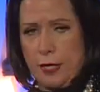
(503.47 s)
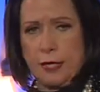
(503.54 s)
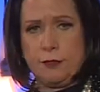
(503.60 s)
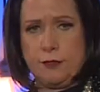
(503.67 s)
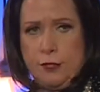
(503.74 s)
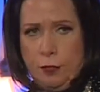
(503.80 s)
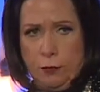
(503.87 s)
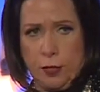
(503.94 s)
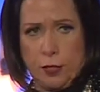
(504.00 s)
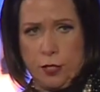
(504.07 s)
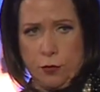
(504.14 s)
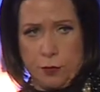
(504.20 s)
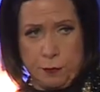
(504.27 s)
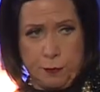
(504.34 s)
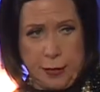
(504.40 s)
I still want to
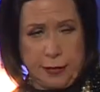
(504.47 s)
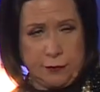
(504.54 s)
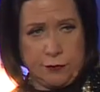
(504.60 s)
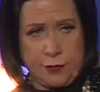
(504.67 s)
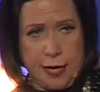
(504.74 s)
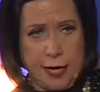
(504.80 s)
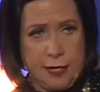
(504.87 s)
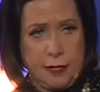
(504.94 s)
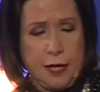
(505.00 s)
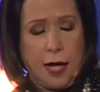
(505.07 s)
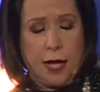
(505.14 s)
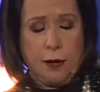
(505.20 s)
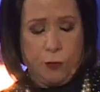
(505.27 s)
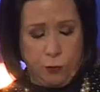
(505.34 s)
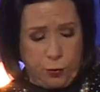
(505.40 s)
go in the pink sand.
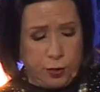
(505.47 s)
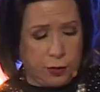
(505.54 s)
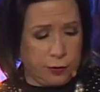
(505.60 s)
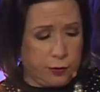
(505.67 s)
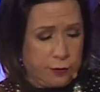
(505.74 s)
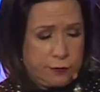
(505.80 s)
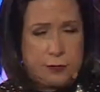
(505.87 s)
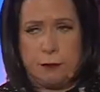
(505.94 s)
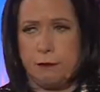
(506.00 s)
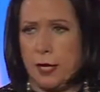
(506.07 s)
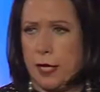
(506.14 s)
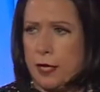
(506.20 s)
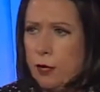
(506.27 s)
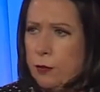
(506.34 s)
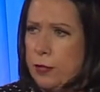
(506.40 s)
I will
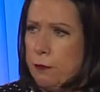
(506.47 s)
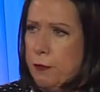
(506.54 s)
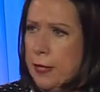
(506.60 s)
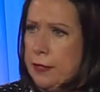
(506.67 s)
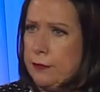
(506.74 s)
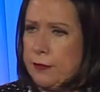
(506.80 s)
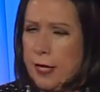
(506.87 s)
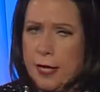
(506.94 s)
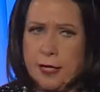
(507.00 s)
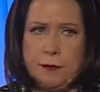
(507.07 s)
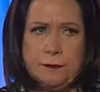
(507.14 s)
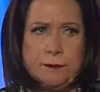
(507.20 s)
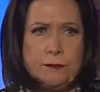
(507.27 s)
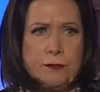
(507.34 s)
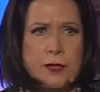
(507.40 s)
someday go in the pink
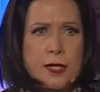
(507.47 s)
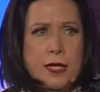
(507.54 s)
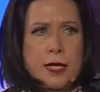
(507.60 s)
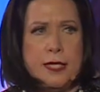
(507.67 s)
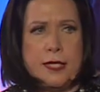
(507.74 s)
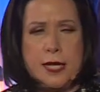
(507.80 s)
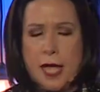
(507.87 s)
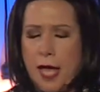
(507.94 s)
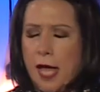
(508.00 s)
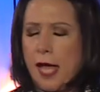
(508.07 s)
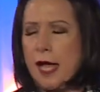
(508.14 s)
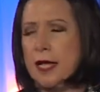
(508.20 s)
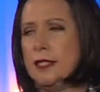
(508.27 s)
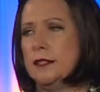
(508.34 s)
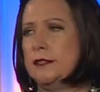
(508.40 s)
sand.
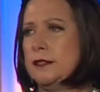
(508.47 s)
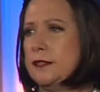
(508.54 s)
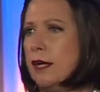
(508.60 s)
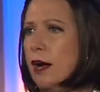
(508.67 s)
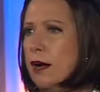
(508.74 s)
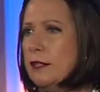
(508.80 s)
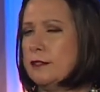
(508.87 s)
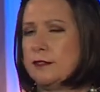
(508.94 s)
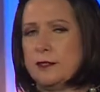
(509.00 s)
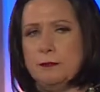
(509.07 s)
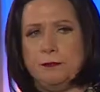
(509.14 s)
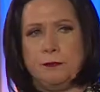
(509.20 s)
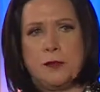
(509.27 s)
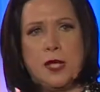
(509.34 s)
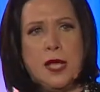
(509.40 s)
Yes, awesome.